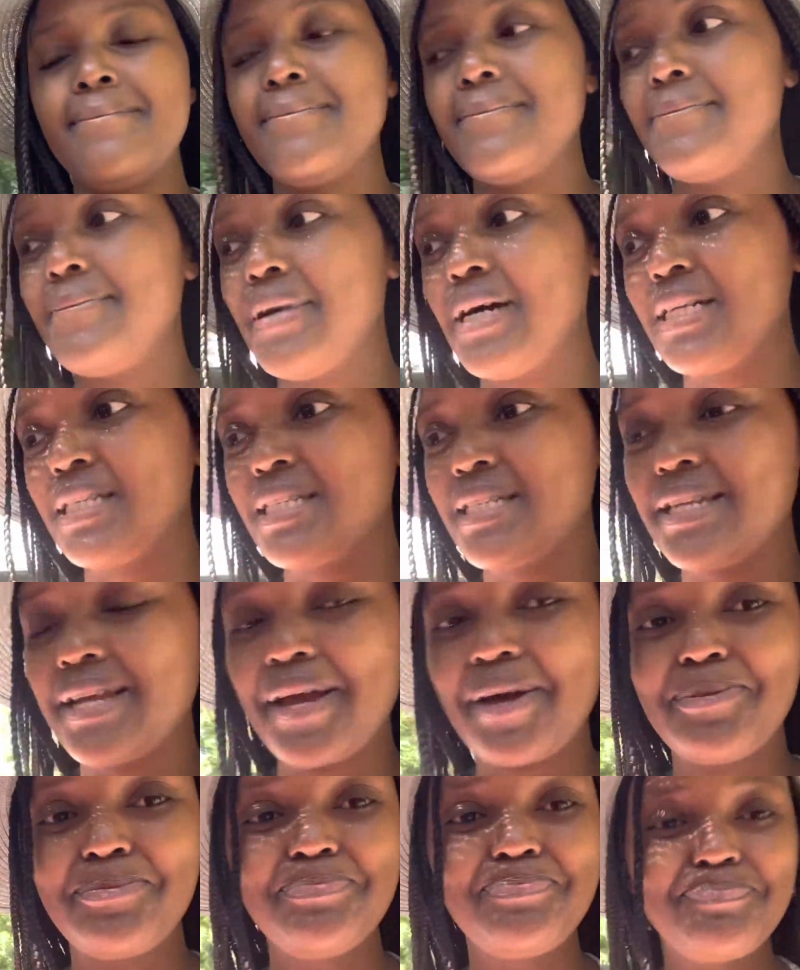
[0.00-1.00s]
but
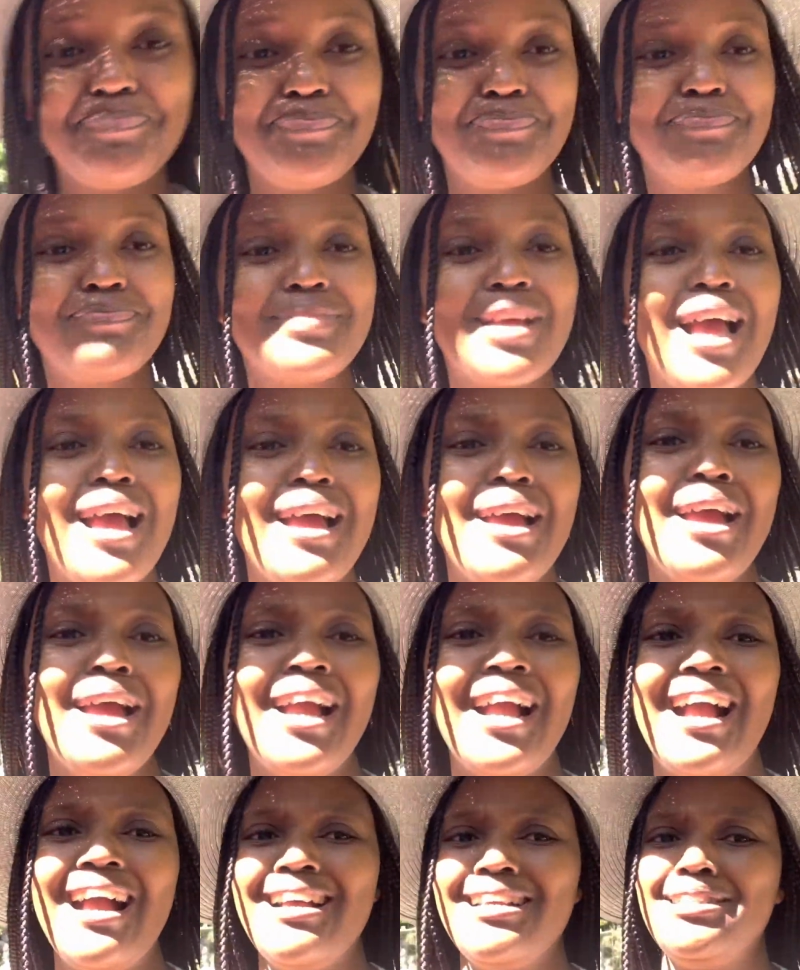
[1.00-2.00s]
yeah
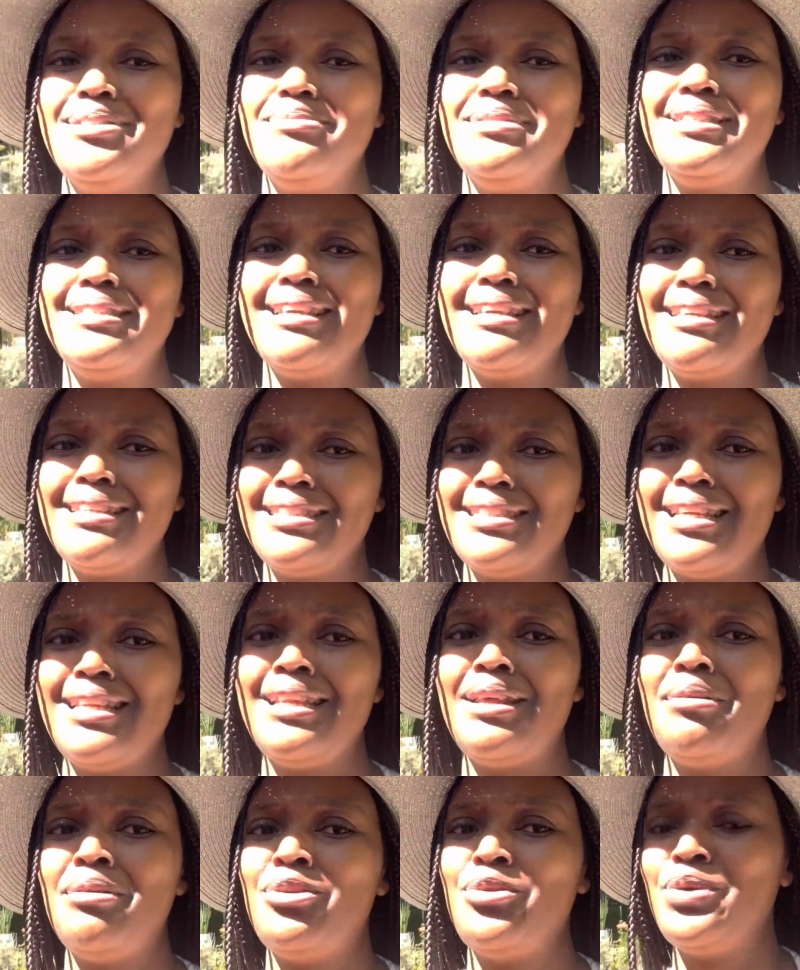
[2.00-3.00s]
guys the thing is
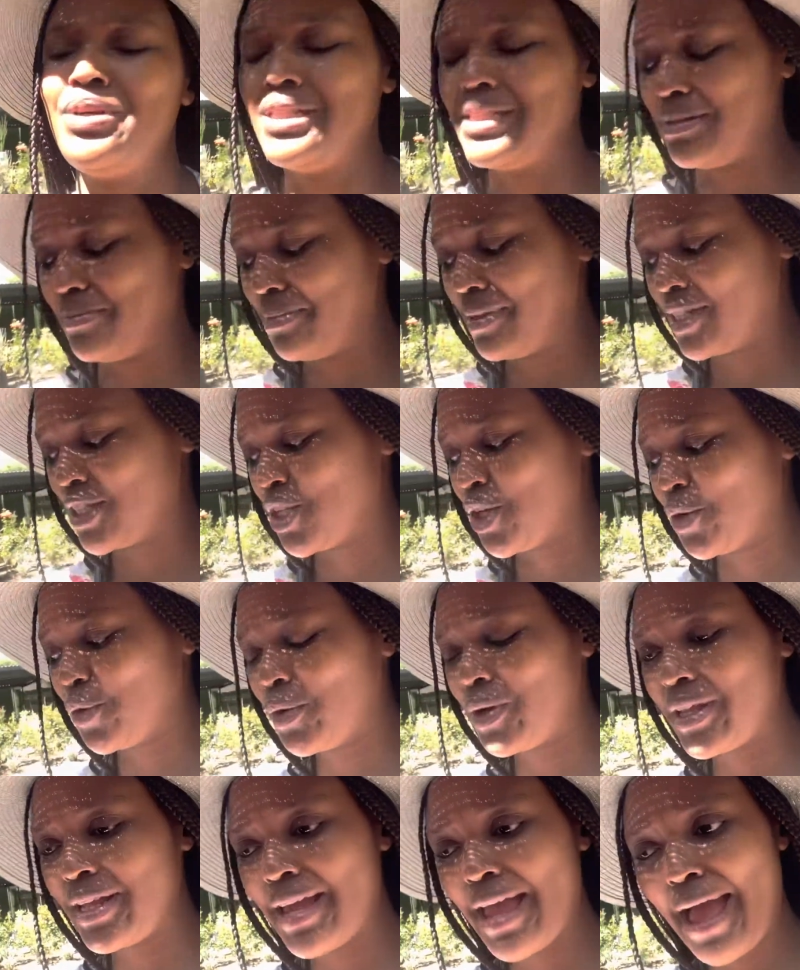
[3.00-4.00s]
anyway reading
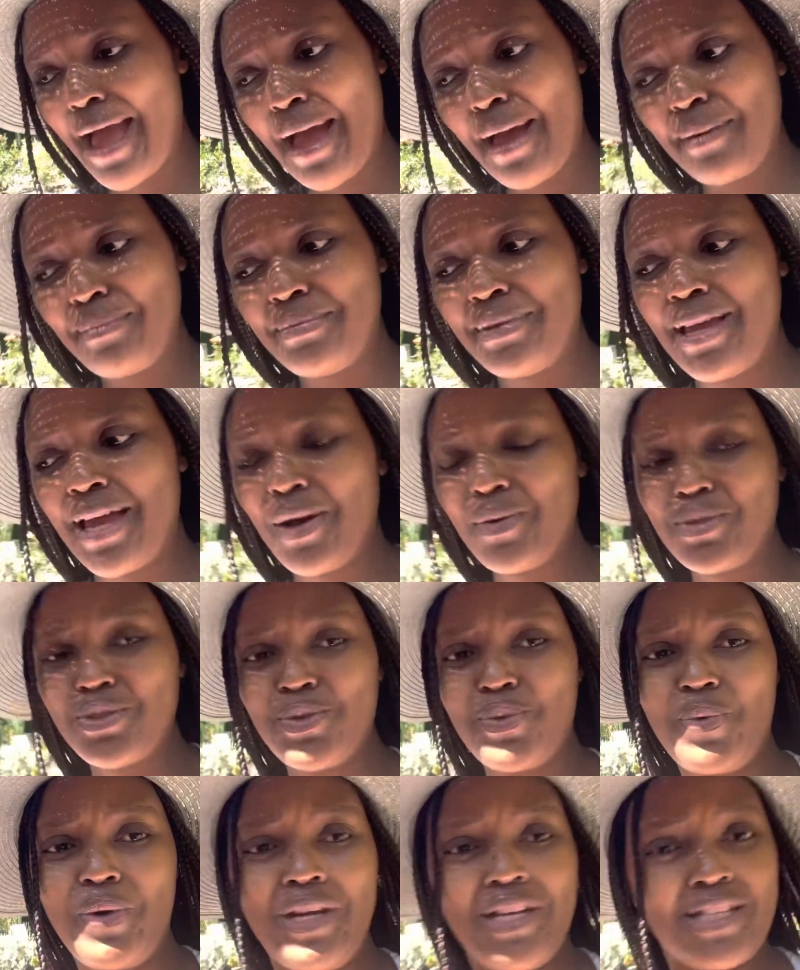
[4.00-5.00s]
material yeah me i was
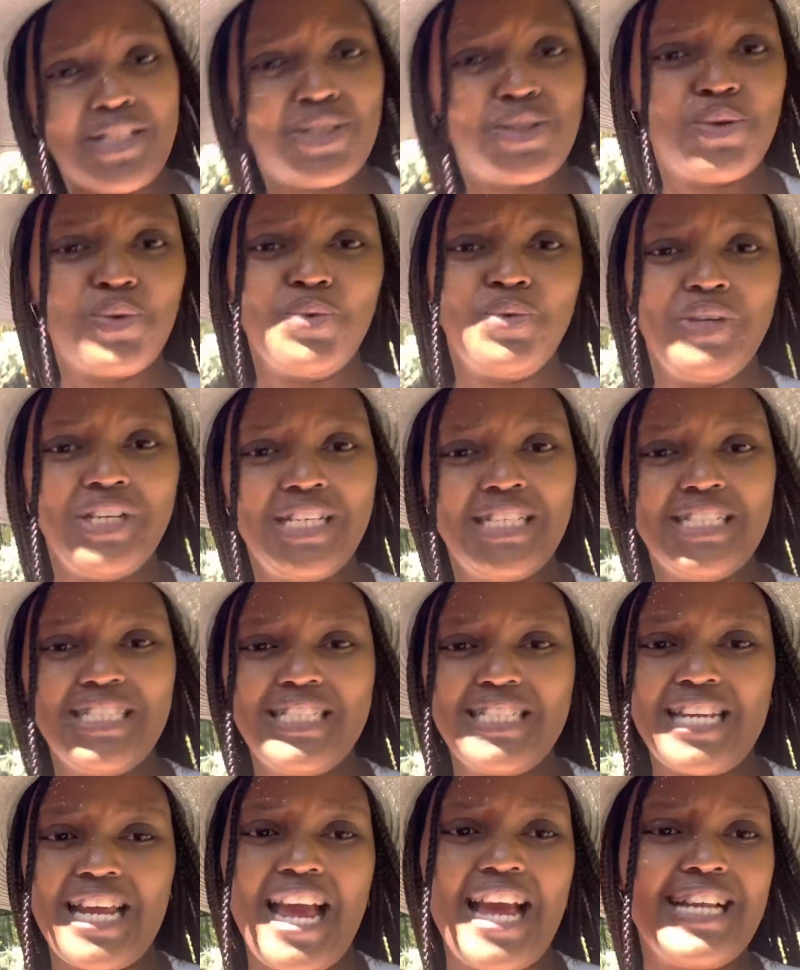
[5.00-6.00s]
ready to read
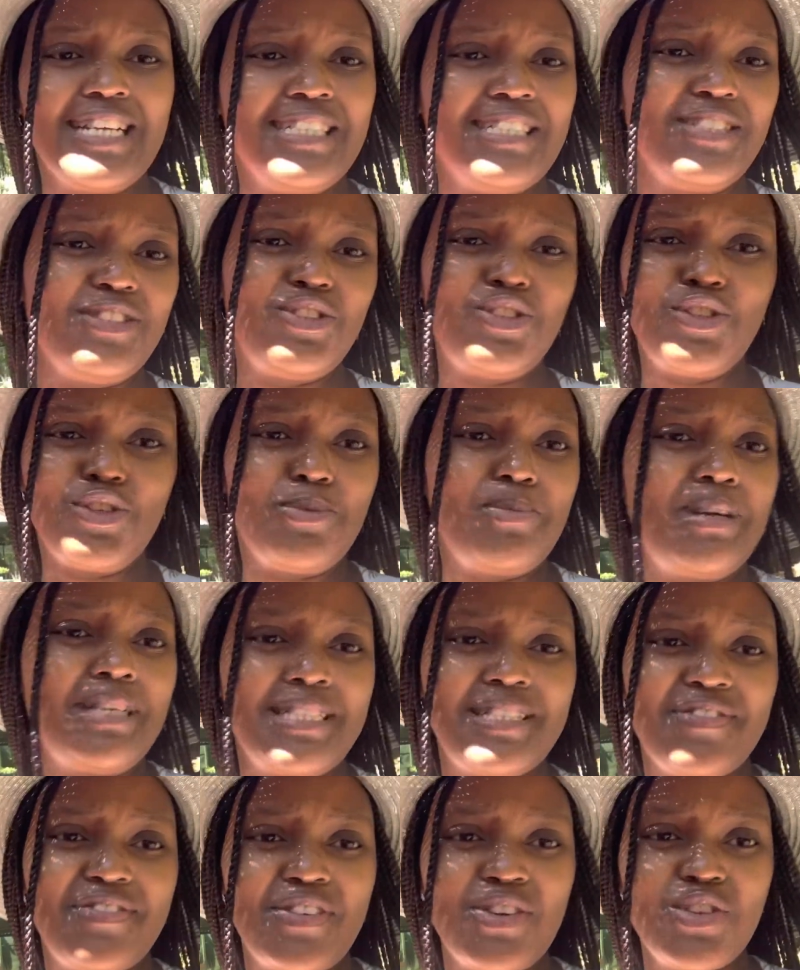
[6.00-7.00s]
and do my
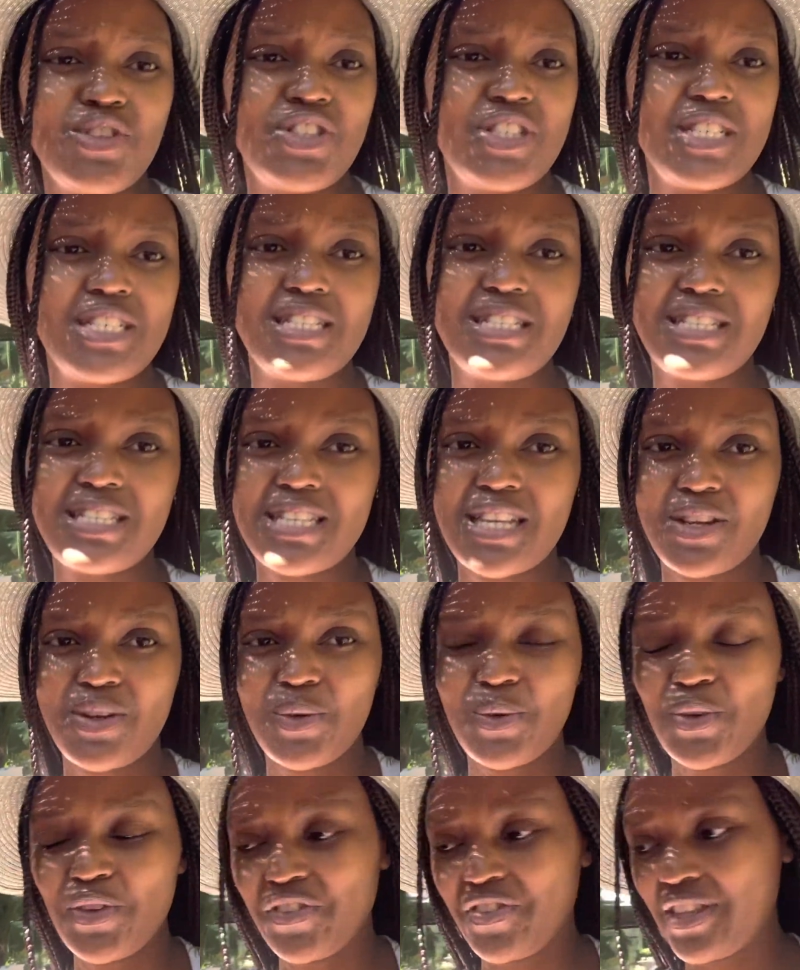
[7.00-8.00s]
devotions and
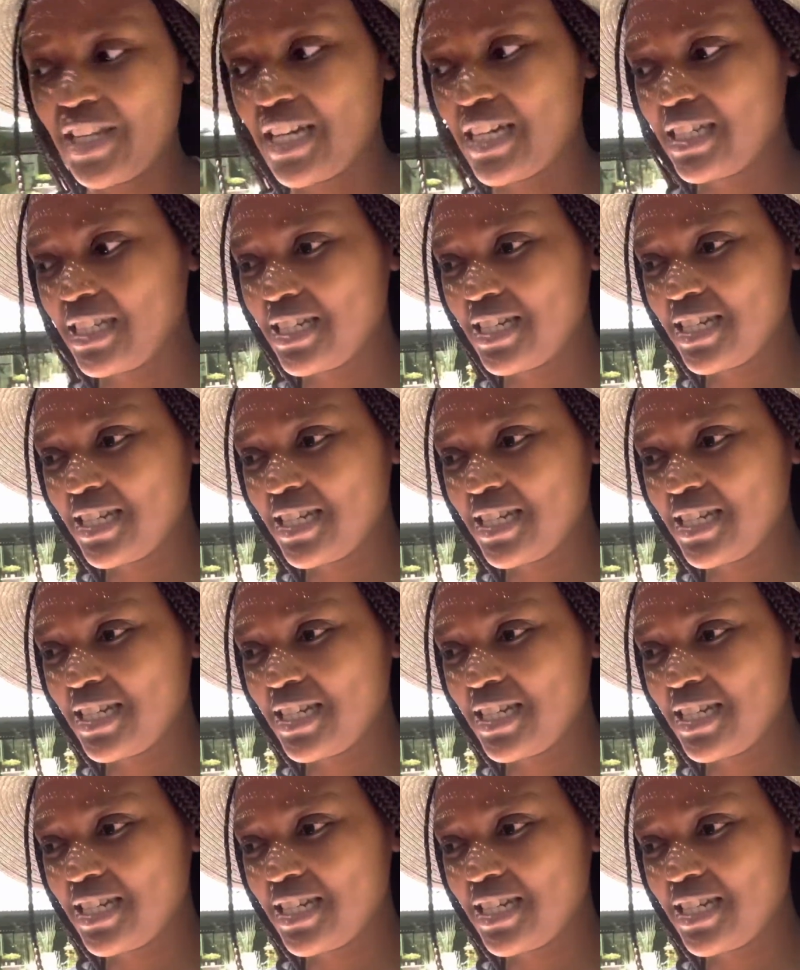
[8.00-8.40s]
all of that